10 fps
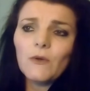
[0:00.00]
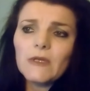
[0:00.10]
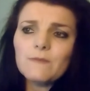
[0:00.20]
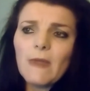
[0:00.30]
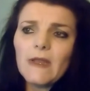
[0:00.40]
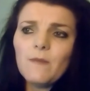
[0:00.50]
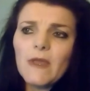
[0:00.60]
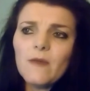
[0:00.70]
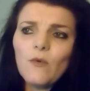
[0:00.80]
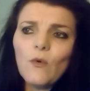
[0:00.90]
many
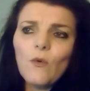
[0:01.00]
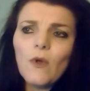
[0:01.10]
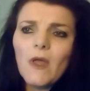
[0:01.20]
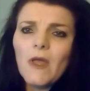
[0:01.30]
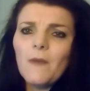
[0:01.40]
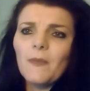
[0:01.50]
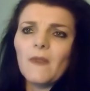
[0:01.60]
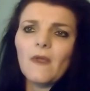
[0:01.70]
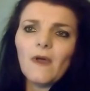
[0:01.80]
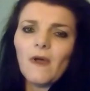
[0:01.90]
people,
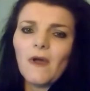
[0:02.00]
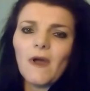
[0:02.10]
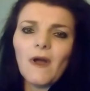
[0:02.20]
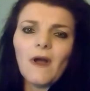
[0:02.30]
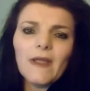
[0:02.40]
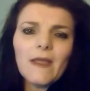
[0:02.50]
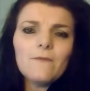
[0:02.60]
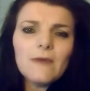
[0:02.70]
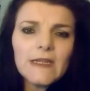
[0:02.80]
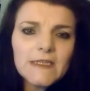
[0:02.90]
I
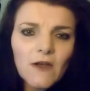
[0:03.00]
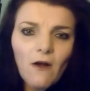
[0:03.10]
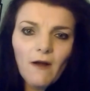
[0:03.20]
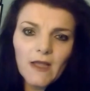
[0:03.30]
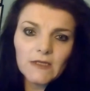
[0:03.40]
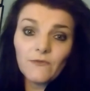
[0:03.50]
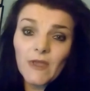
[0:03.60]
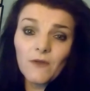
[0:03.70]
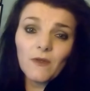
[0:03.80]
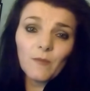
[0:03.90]
get really tired of
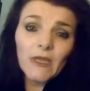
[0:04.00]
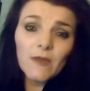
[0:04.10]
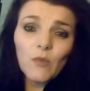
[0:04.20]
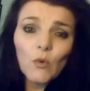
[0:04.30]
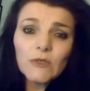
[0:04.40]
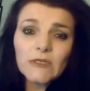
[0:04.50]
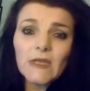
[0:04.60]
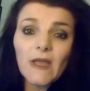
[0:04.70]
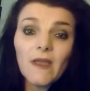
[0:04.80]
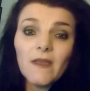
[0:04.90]
hearing people
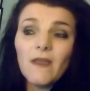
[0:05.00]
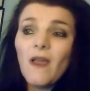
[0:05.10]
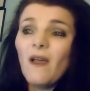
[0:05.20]
say,